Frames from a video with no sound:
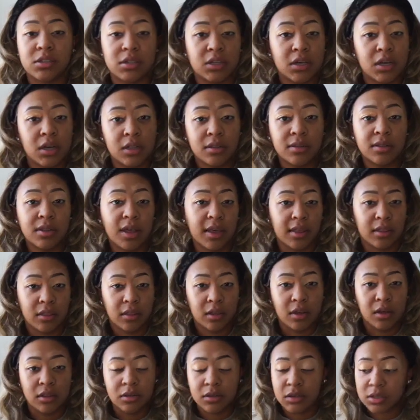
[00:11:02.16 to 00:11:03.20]
of color, like, the
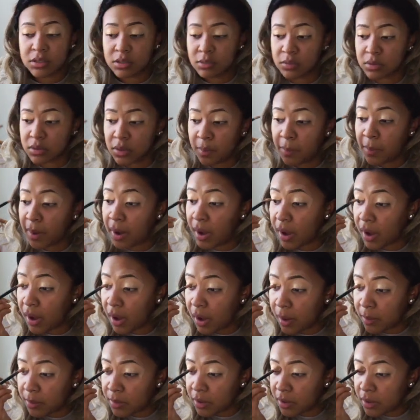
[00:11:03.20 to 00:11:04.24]
color doesn't really
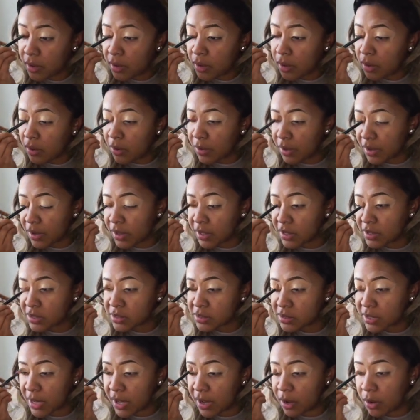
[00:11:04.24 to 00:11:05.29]
pop on us.
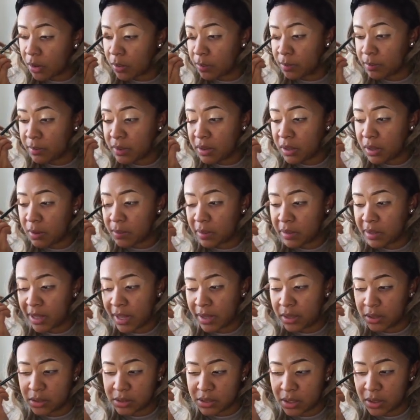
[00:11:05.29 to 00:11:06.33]
Now, me, I'm a
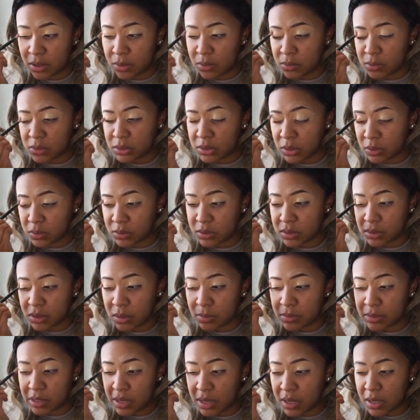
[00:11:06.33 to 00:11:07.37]
lighter tone, so
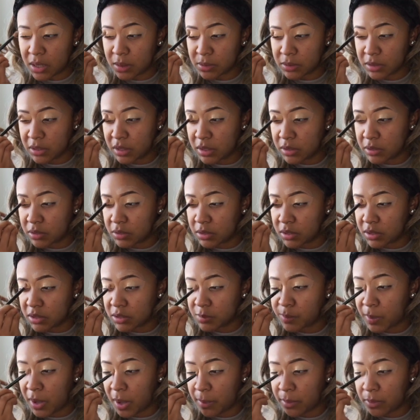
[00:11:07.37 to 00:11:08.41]
sometimes color does
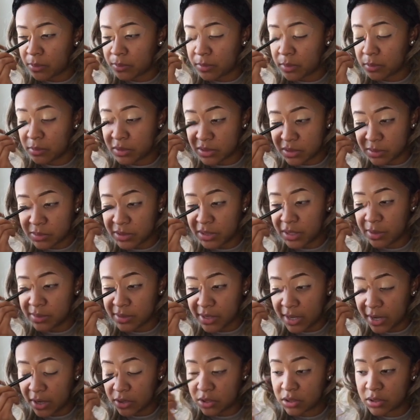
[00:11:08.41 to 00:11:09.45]
pop on me, but sometimes
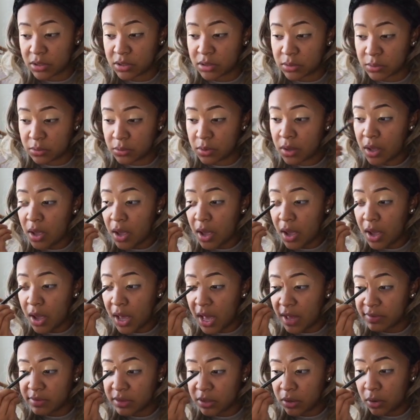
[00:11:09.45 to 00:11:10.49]
I actually do
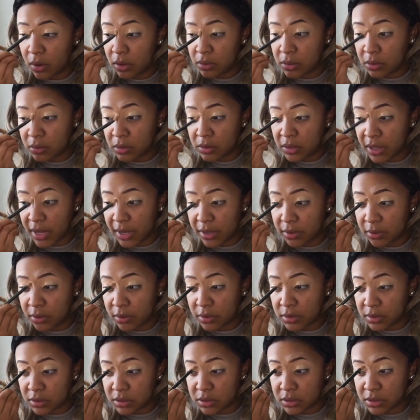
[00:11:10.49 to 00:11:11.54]
have to go a little lighter on
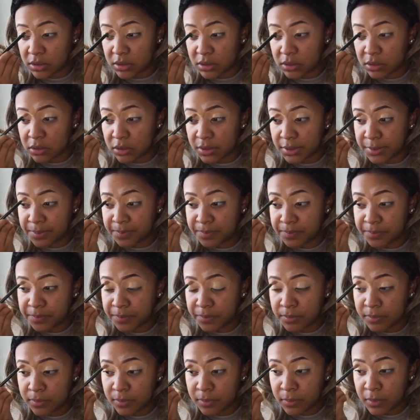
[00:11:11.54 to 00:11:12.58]
the concealer.
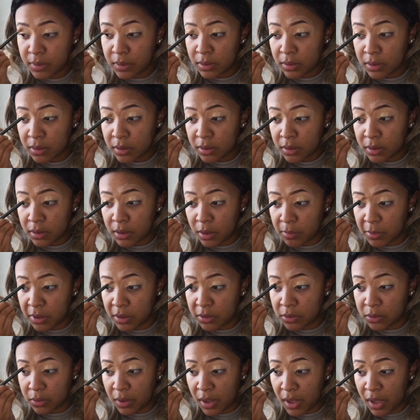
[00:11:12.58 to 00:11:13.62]
I mean, a
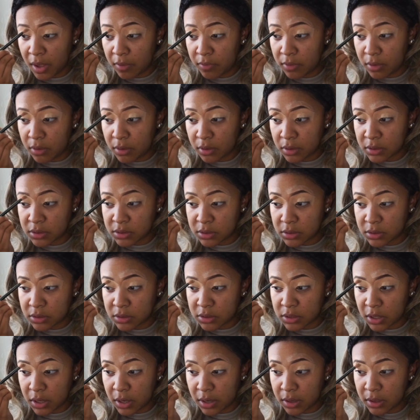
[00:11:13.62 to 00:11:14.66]
little heavy on the concealer,
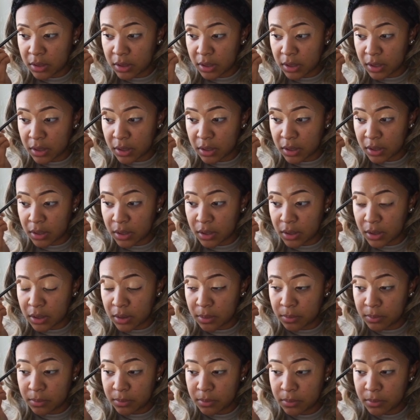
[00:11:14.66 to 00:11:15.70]
sorry,
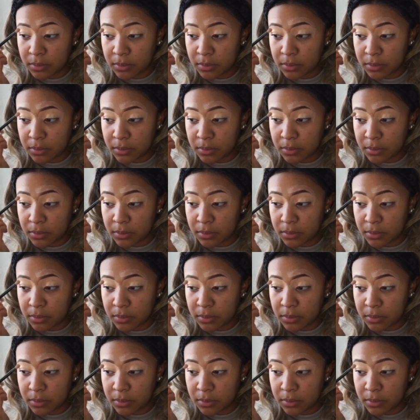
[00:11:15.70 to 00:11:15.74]
and